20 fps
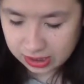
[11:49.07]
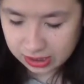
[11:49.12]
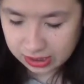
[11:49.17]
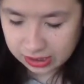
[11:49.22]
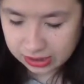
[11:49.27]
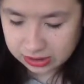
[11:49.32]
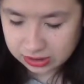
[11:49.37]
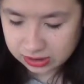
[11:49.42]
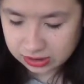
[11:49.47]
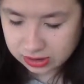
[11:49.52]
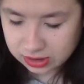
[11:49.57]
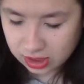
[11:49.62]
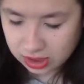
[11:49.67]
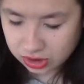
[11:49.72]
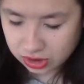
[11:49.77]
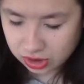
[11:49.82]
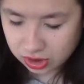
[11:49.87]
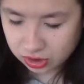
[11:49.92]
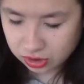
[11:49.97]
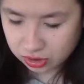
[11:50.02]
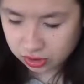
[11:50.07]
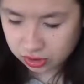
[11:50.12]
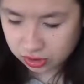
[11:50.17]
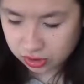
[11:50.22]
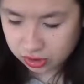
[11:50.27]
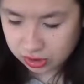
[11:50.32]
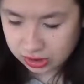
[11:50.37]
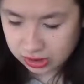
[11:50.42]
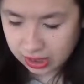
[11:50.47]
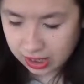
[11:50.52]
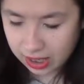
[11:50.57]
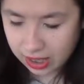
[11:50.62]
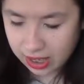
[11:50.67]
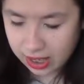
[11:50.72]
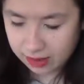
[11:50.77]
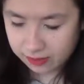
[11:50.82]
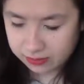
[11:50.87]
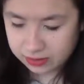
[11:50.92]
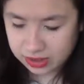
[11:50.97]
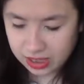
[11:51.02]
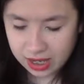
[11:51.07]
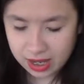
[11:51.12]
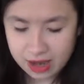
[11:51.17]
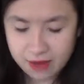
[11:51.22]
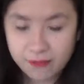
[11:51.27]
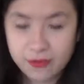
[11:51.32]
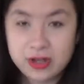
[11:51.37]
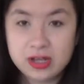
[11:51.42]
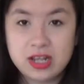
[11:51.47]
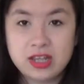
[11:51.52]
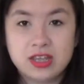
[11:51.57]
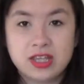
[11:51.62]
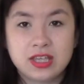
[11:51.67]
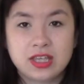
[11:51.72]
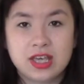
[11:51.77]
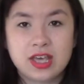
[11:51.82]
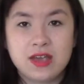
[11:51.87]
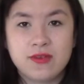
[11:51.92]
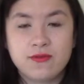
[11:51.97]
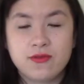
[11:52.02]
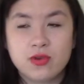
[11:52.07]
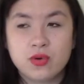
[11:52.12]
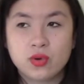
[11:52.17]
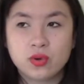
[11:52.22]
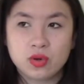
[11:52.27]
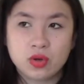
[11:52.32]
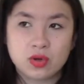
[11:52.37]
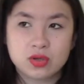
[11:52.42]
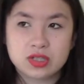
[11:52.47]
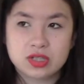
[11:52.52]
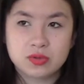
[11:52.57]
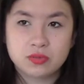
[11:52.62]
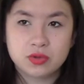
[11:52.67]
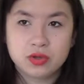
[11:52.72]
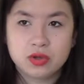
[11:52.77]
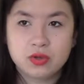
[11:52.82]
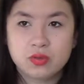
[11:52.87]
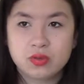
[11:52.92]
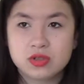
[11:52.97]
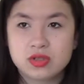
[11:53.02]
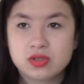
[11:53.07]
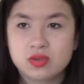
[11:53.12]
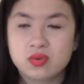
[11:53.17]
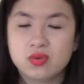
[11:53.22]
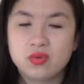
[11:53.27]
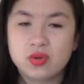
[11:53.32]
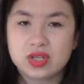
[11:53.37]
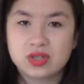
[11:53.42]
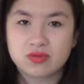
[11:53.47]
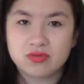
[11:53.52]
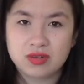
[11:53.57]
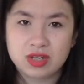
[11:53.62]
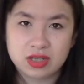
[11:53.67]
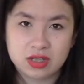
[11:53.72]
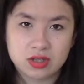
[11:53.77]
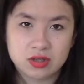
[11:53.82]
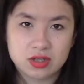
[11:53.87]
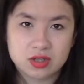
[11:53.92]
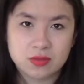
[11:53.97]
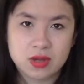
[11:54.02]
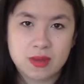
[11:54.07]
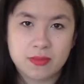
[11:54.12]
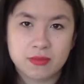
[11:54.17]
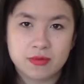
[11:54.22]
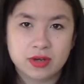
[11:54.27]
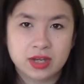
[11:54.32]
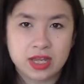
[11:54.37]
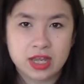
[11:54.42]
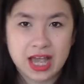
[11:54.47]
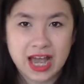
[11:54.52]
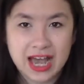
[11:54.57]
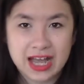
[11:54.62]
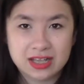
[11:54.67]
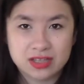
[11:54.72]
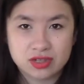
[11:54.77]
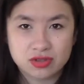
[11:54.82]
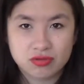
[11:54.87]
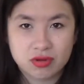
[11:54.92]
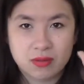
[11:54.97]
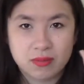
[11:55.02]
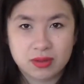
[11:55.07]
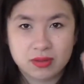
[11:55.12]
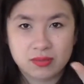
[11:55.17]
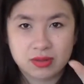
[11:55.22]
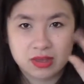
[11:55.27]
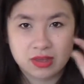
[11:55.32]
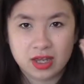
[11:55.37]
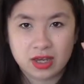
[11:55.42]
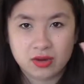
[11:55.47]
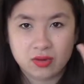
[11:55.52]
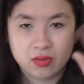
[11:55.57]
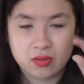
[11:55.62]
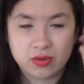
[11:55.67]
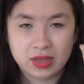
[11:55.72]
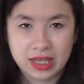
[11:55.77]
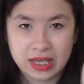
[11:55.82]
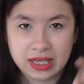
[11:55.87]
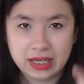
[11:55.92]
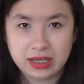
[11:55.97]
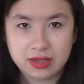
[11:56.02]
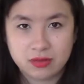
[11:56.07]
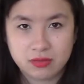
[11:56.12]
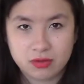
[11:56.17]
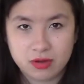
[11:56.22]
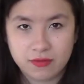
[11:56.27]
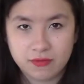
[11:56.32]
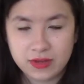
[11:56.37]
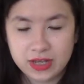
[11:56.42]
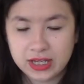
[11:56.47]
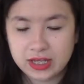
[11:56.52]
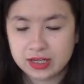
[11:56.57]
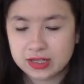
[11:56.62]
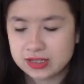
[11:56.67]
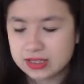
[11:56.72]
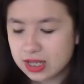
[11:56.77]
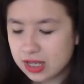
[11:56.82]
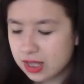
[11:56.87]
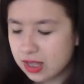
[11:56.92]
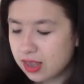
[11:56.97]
it's such a good app to have, and I think if you're not someone who wants to always read the newspaper and get your hands grubby with like all the ink on your fingers,